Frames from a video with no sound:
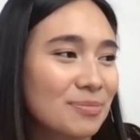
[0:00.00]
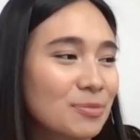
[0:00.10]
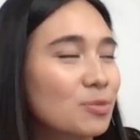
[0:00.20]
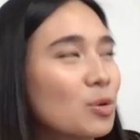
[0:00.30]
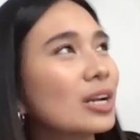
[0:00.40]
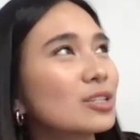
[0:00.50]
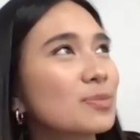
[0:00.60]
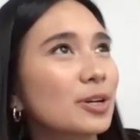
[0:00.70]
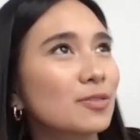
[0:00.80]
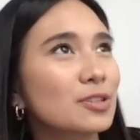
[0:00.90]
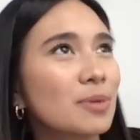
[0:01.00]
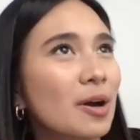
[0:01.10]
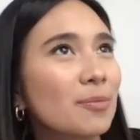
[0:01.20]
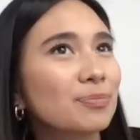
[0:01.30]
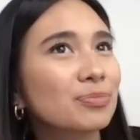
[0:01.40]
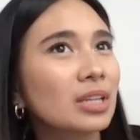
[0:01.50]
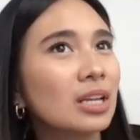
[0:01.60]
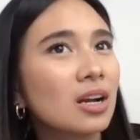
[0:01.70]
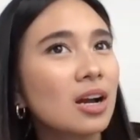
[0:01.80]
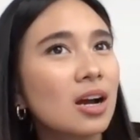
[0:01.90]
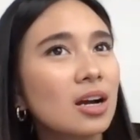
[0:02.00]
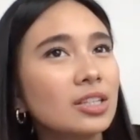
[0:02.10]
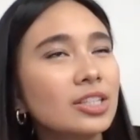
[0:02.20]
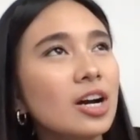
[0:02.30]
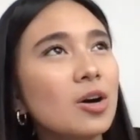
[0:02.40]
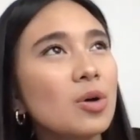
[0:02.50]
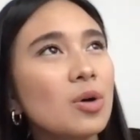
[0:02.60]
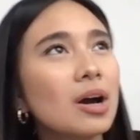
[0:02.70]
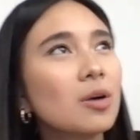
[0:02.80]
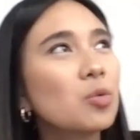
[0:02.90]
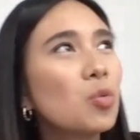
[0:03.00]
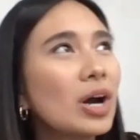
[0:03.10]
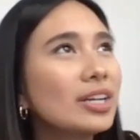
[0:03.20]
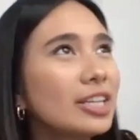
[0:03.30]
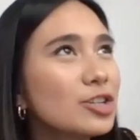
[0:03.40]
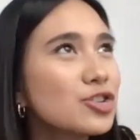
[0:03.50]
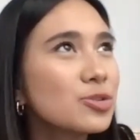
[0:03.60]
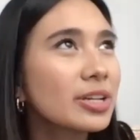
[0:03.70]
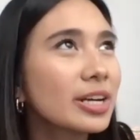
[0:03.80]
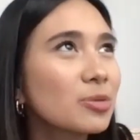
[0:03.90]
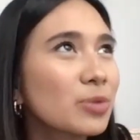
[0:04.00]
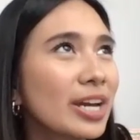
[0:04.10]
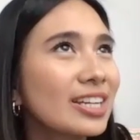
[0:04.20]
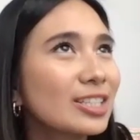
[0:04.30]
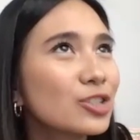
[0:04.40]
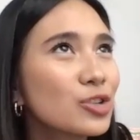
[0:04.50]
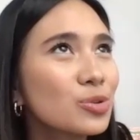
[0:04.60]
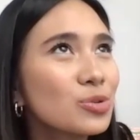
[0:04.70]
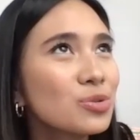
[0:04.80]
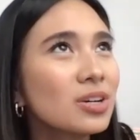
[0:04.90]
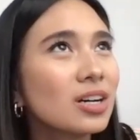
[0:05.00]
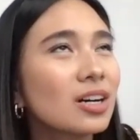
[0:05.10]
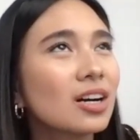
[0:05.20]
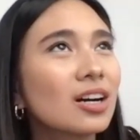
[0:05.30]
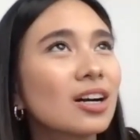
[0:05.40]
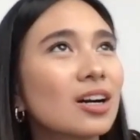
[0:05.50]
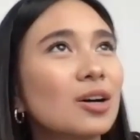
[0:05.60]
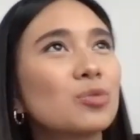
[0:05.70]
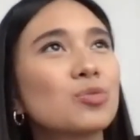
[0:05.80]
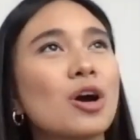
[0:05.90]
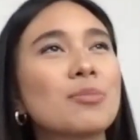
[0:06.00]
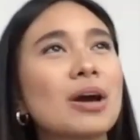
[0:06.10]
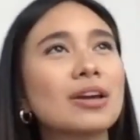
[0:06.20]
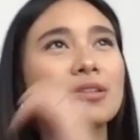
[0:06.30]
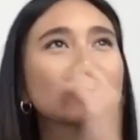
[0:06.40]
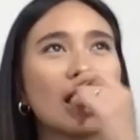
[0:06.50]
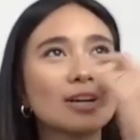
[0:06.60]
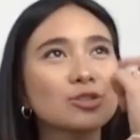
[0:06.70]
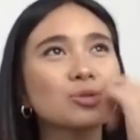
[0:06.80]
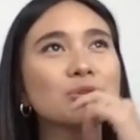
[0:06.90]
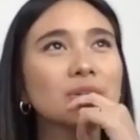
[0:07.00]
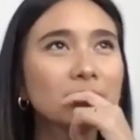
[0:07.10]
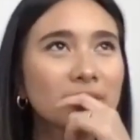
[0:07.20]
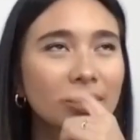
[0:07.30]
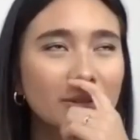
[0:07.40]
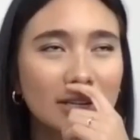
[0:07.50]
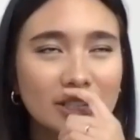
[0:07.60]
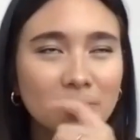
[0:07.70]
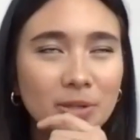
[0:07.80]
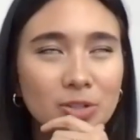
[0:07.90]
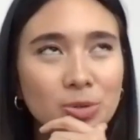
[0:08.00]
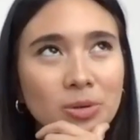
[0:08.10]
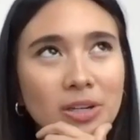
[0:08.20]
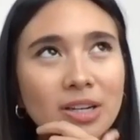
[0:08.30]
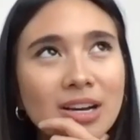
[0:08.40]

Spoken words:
What else am I nervous about? You know, one issue that I ran into on my last tour with 80 Rising bus tour